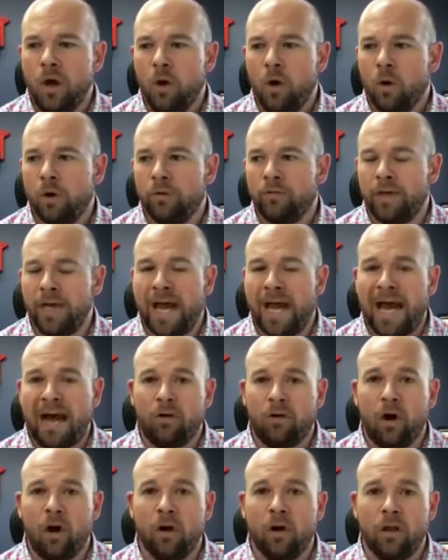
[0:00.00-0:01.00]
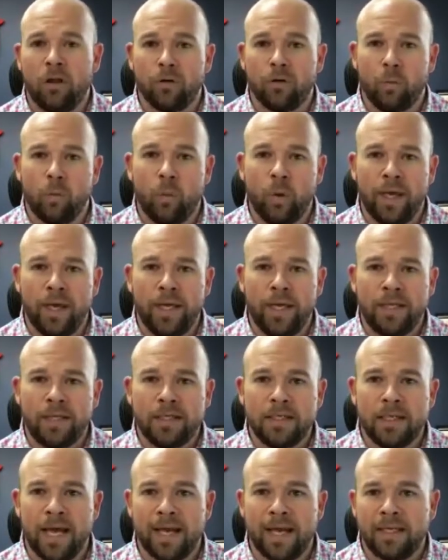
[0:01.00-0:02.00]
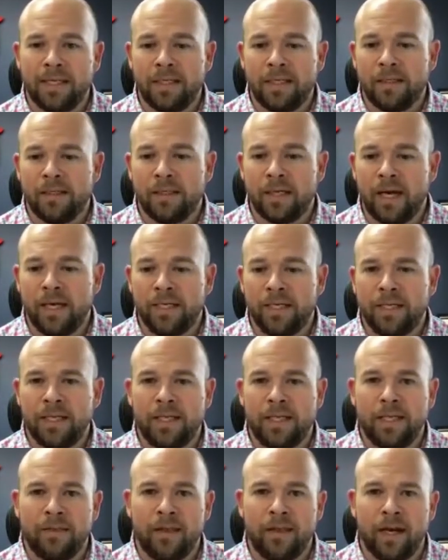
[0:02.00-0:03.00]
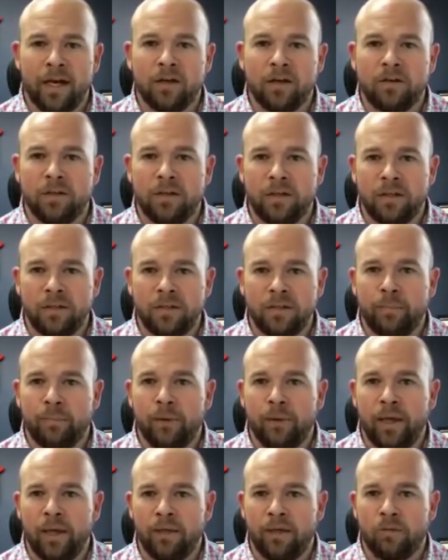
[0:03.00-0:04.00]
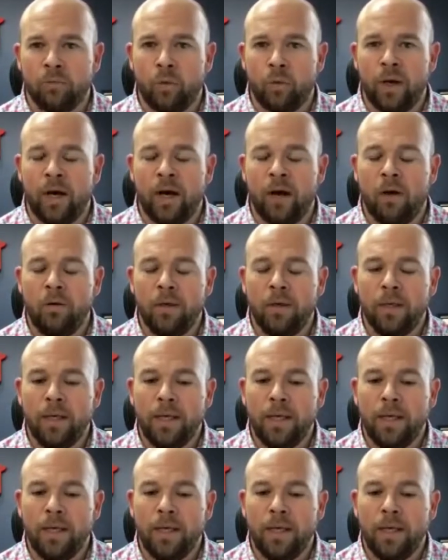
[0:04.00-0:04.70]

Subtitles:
or if you have all other wind, that can kind of get in there into play as well.